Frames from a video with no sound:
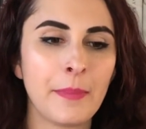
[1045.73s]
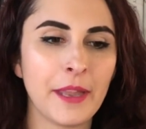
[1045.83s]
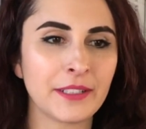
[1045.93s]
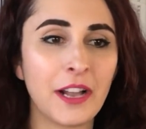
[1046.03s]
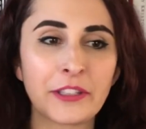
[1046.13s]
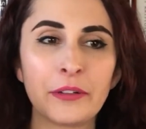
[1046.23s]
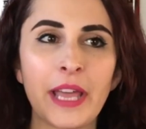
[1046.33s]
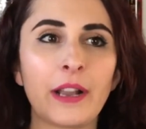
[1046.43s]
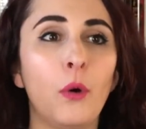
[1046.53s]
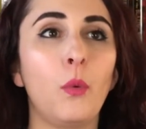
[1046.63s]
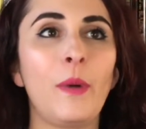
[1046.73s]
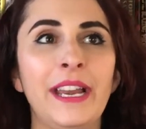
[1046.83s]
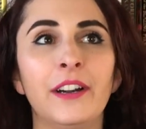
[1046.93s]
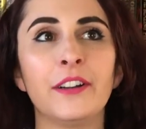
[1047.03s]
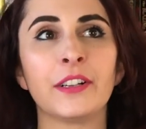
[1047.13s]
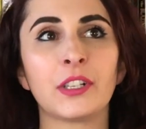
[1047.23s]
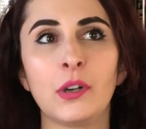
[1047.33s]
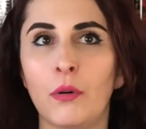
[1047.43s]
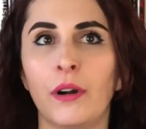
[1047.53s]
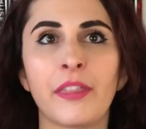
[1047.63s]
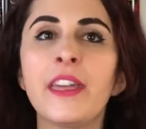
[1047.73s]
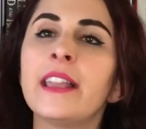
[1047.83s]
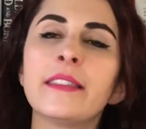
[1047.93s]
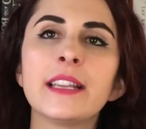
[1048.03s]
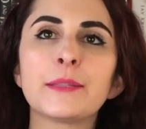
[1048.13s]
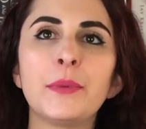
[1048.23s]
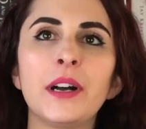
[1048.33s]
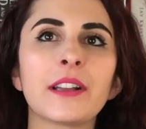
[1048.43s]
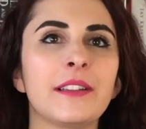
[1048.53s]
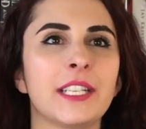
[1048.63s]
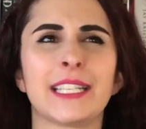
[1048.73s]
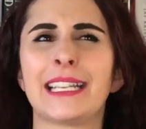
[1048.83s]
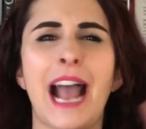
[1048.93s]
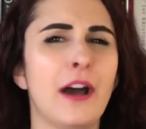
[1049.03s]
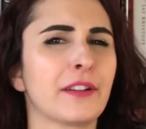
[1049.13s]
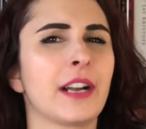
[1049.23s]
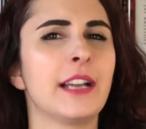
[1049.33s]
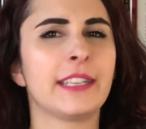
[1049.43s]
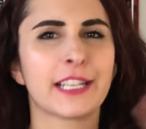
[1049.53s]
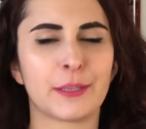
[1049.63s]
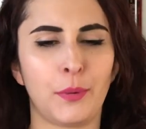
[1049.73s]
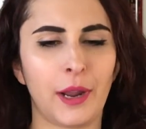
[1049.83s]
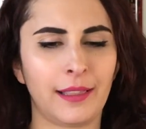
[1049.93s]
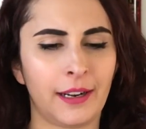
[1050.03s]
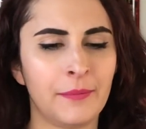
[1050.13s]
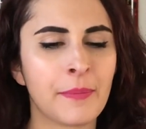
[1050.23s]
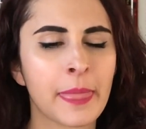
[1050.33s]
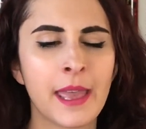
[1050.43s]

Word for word: There's also like a weird gore thing in this book. It's just an out of context spoiler.